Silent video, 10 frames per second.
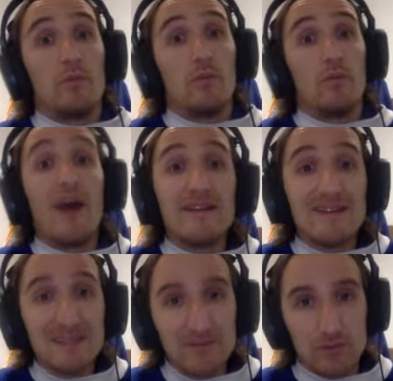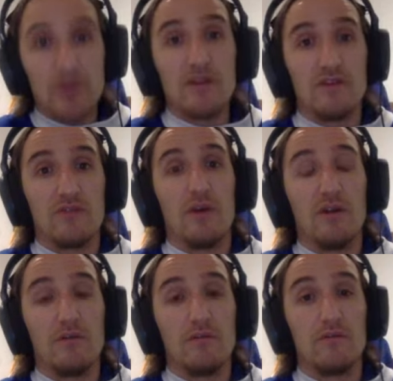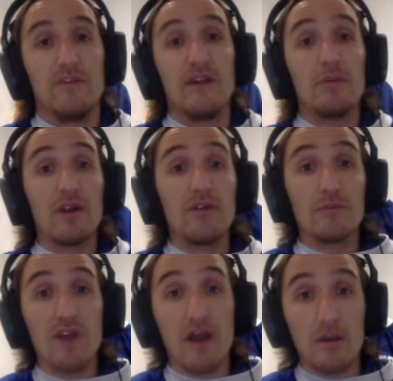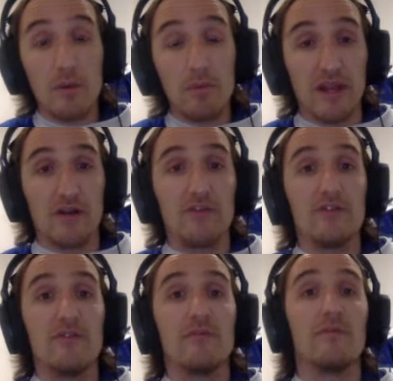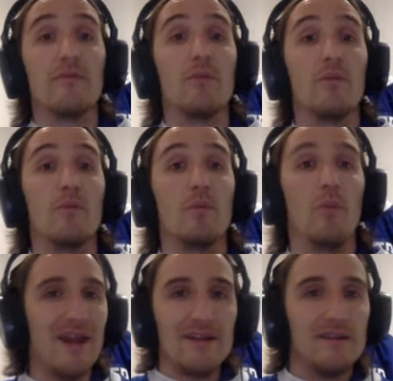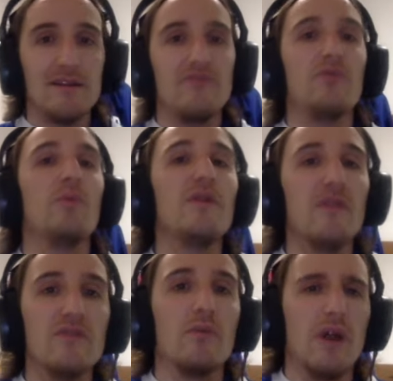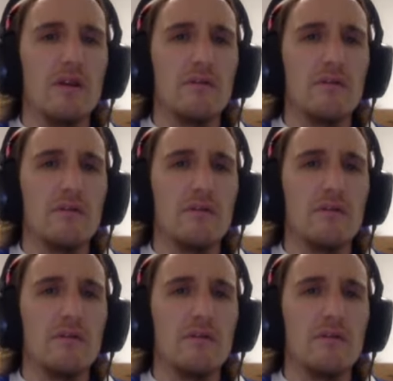why did the Leafs win this one? We'll take a break from talking about players. Why did the Leafs win this one?